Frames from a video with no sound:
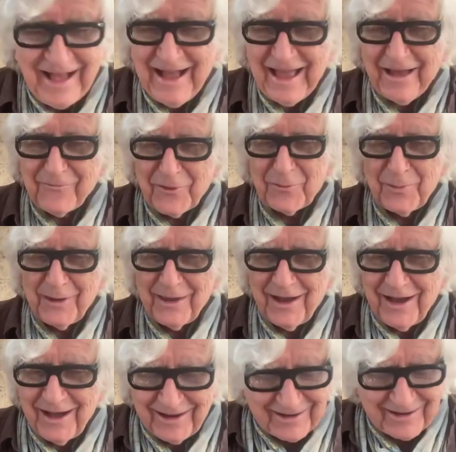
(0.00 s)
I have to be
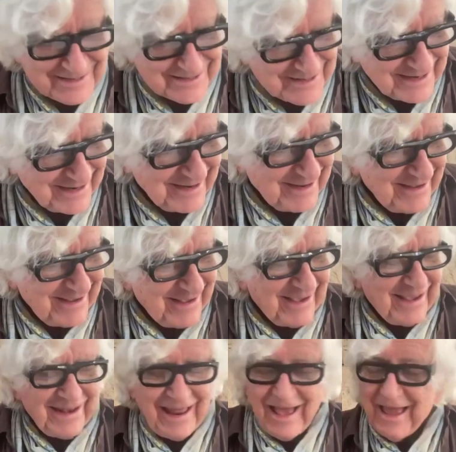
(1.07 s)
honest.
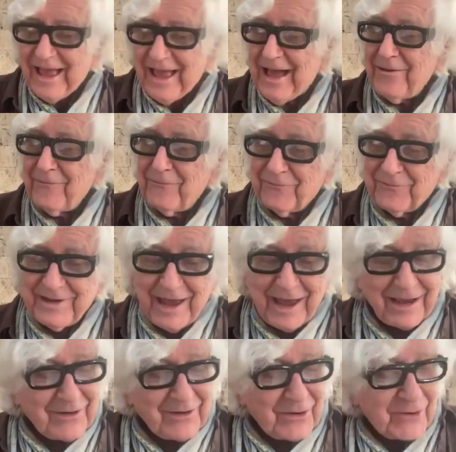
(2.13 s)
And I have
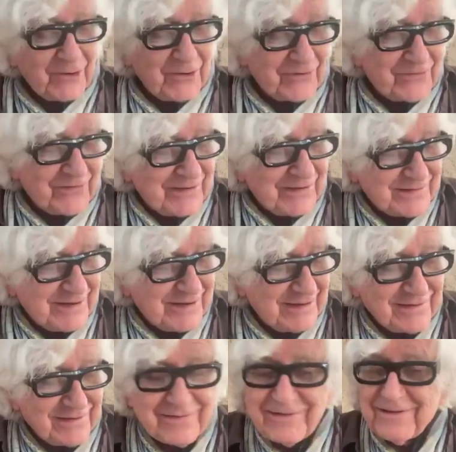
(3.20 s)
technical
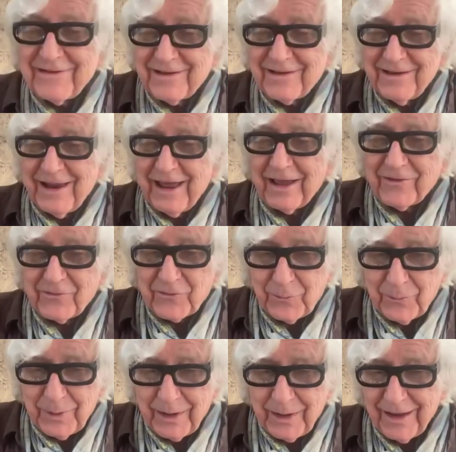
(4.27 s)
assistance next
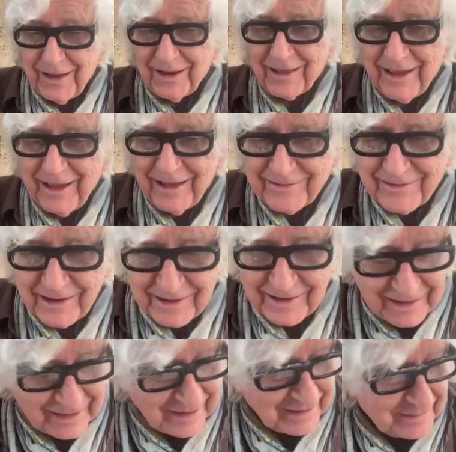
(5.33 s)
to me in case I
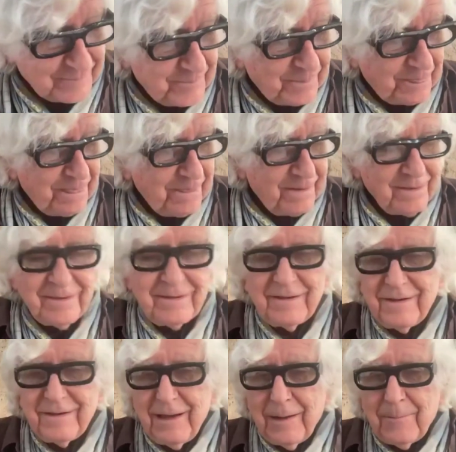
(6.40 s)
need it.
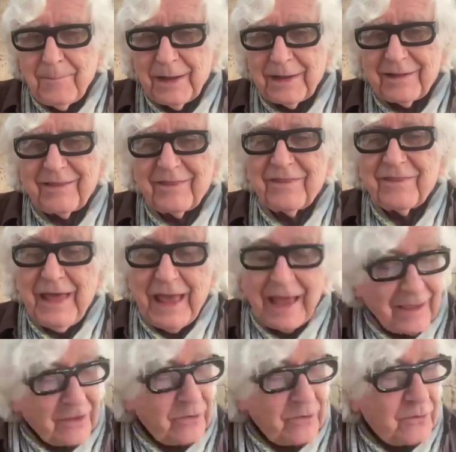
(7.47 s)
But
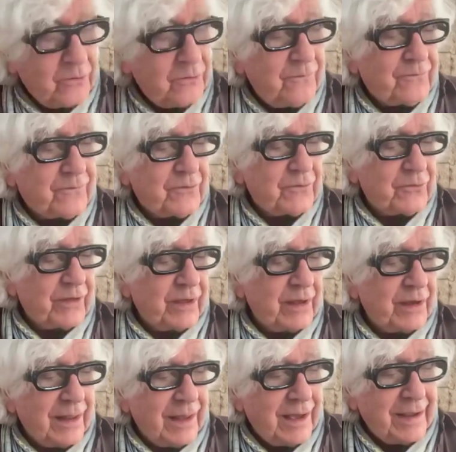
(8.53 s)
thank you to the
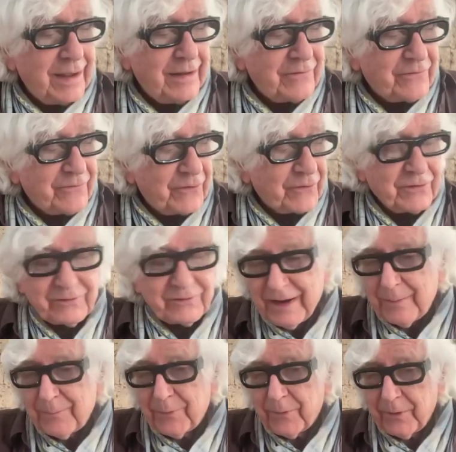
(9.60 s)
Alliance for
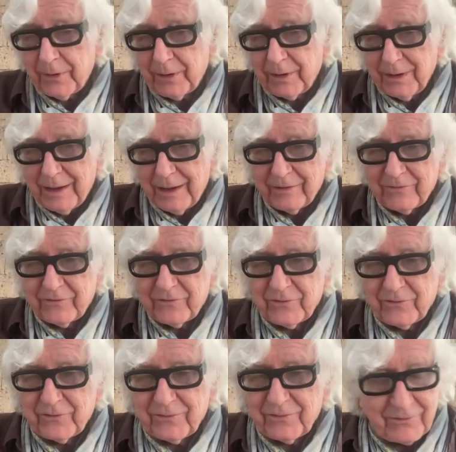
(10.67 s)
Contemporary Glass
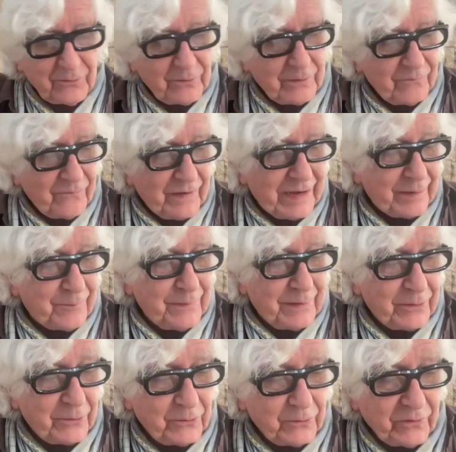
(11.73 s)
to invite
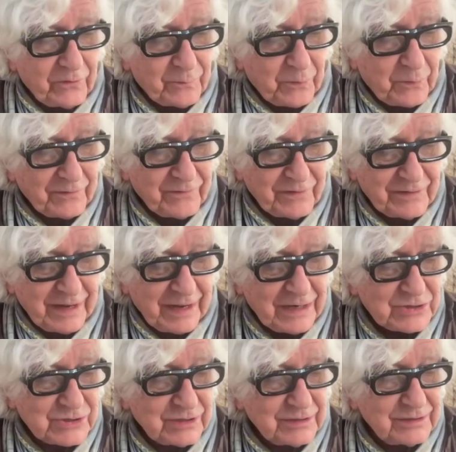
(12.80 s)
me to do this
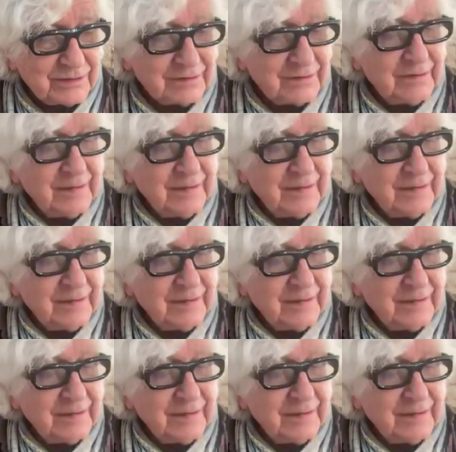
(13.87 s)
presentation.